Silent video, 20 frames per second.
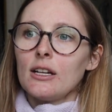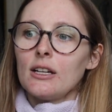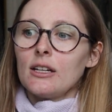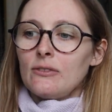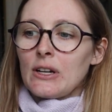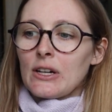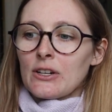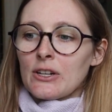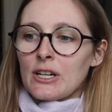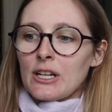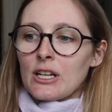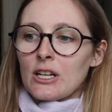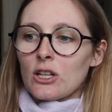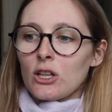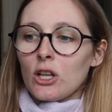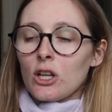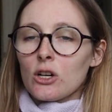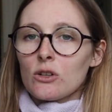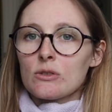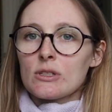very
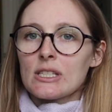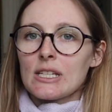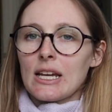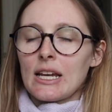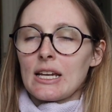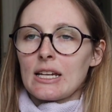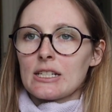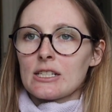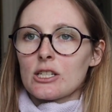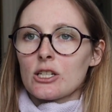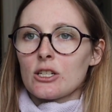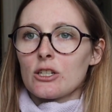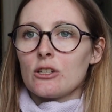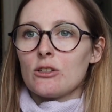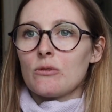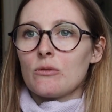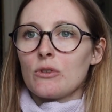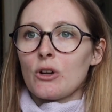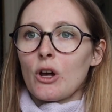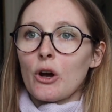close and
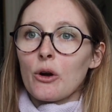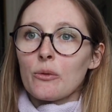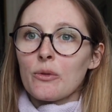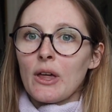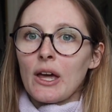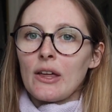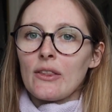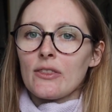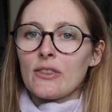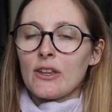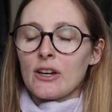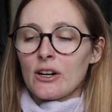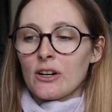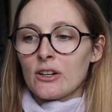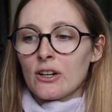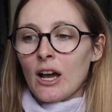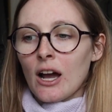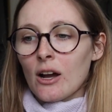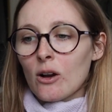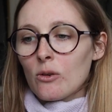you know that
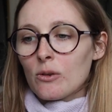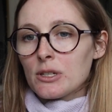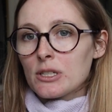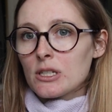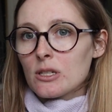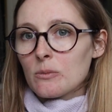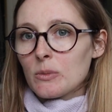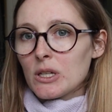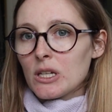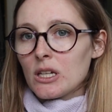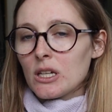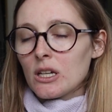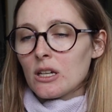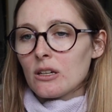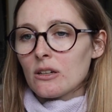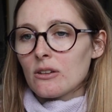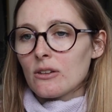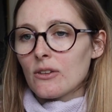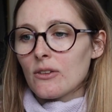they're not going to be